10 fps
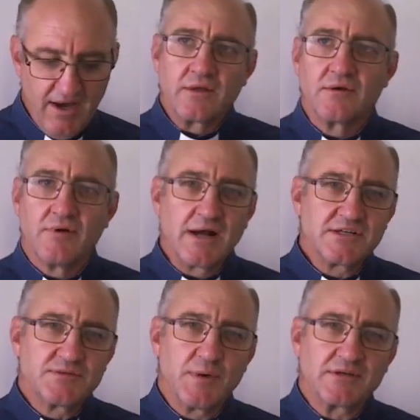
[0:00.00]
The writer
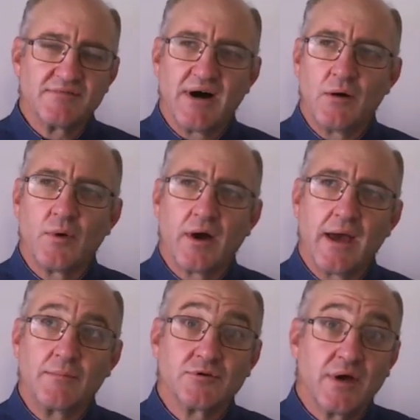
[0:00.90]
speaks of how we are
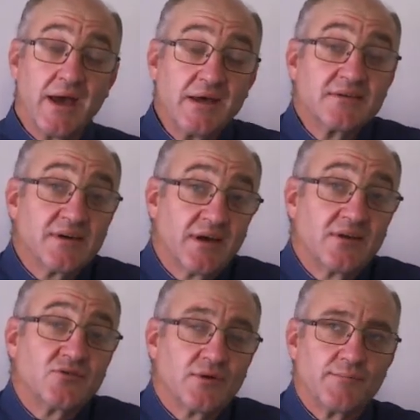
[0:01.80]
able to enter
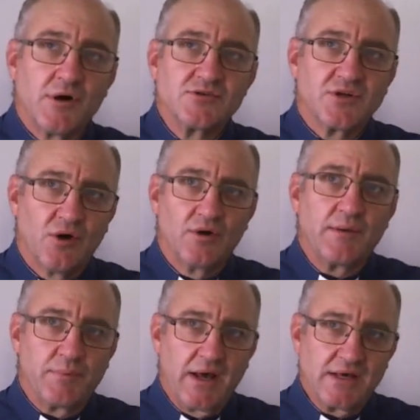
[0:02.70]
into the most holy
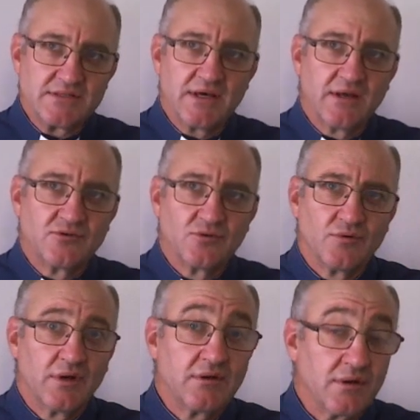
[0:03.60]
place, into
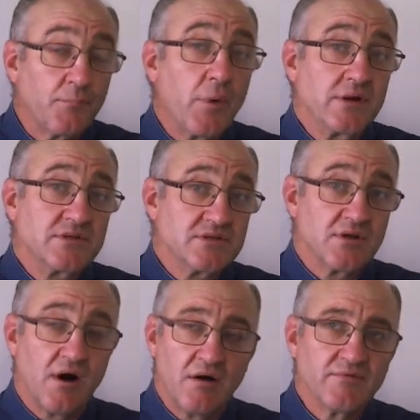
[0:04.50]
the presence
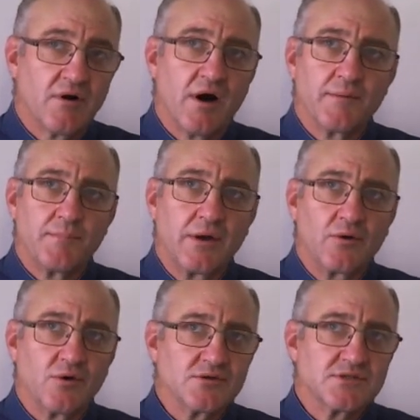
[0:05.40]
of God
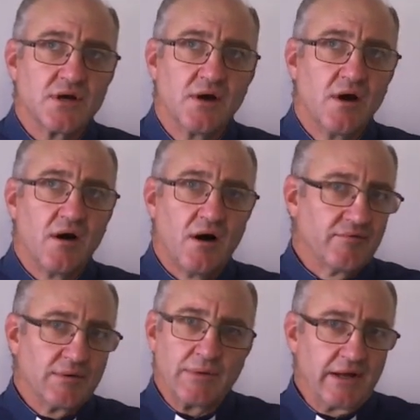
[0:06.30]
because of
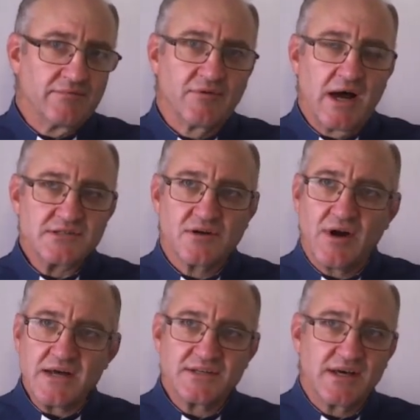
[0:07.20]
the blood of Christ.
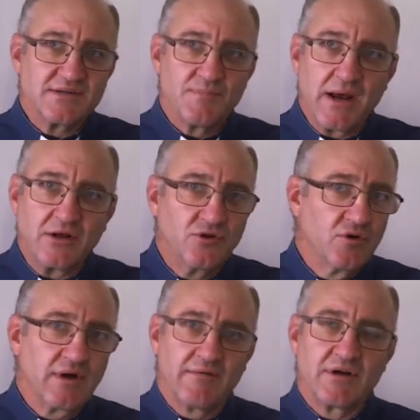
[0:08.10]
Christ has made a new
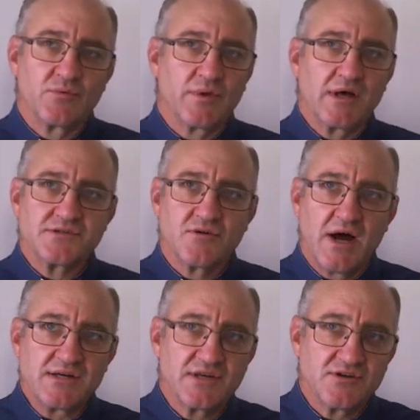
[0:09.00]
covenant with us.
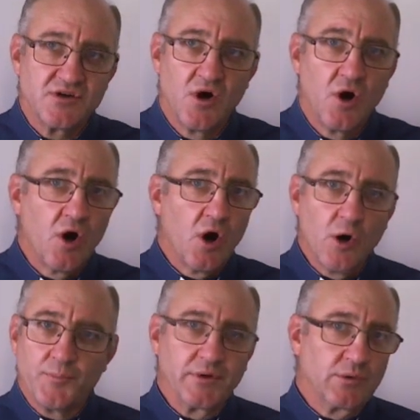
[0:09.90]
Christ has
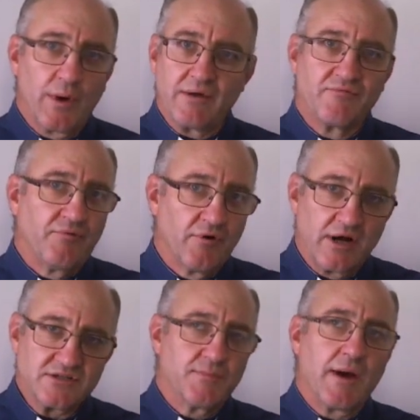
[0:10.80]
opened the way for
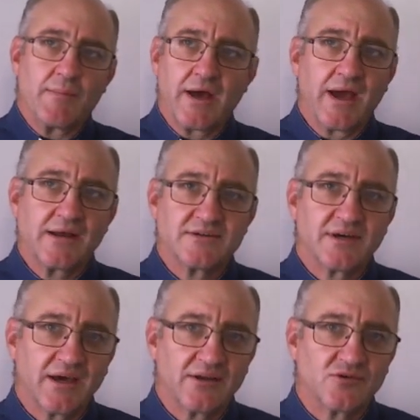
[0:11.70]
us to be able to enter
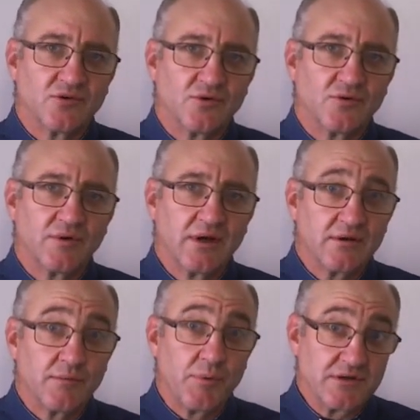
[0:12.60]
into
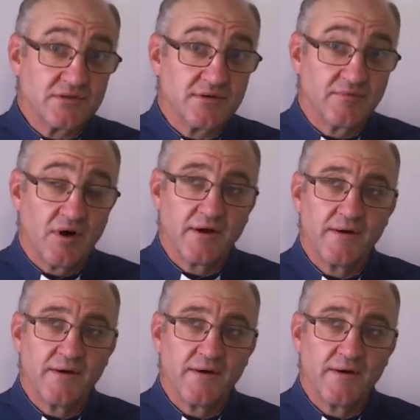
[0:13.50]
the presence of God.